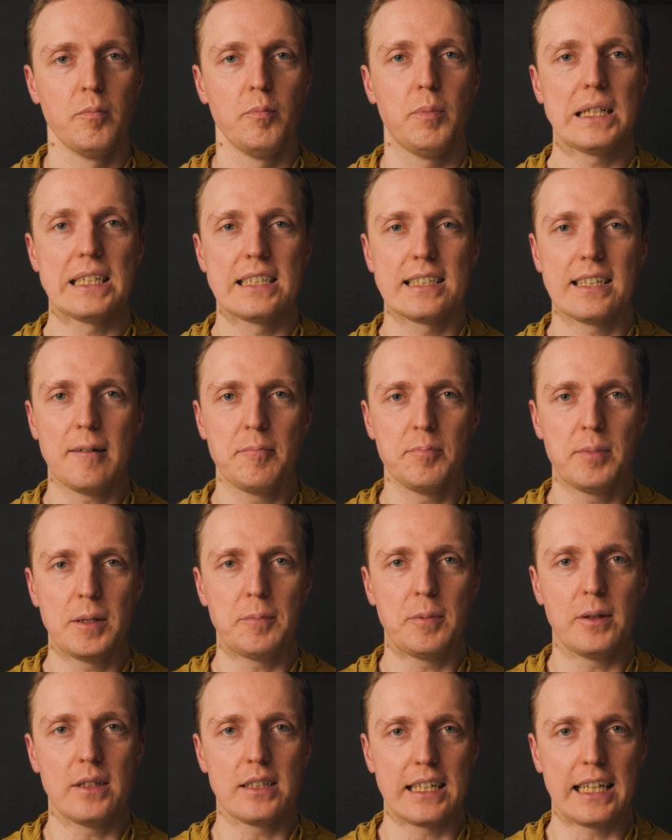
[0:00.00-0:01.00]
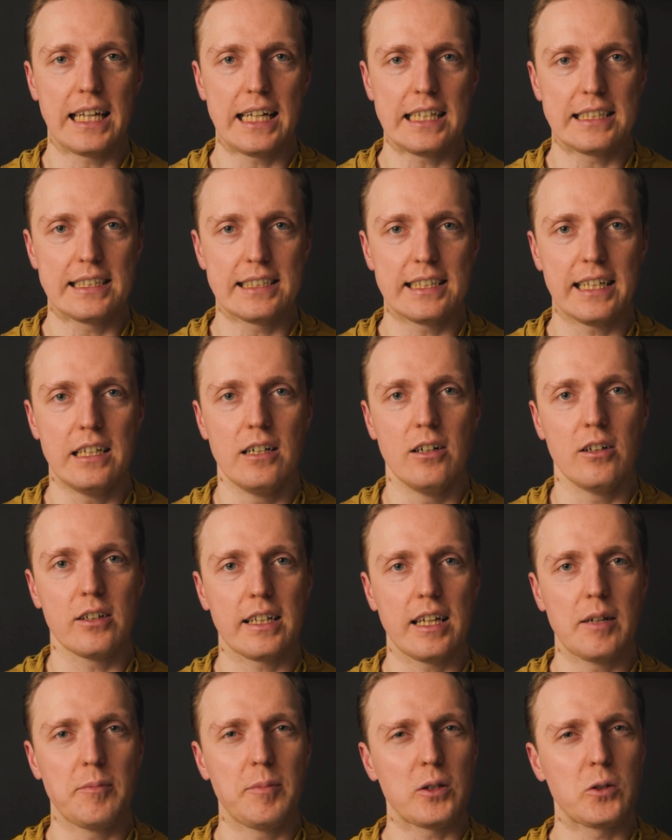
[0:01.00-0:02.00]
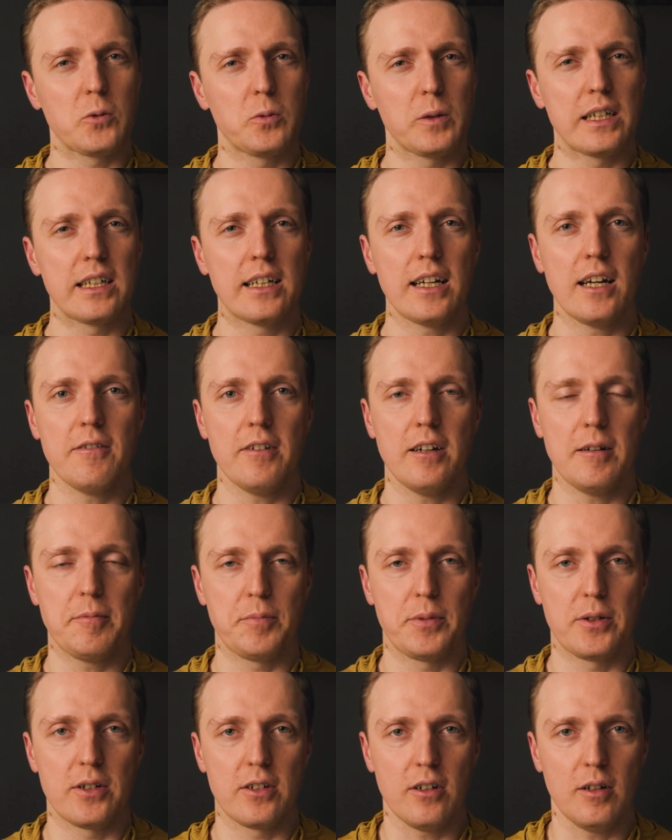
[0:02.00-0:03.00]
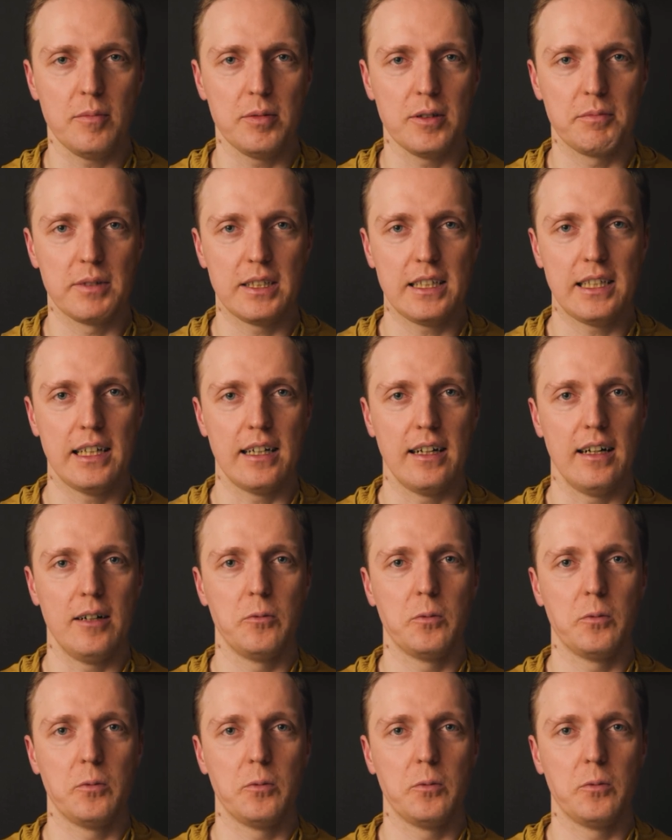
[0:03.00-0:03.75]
But some people can say, okay, but we have a problem here,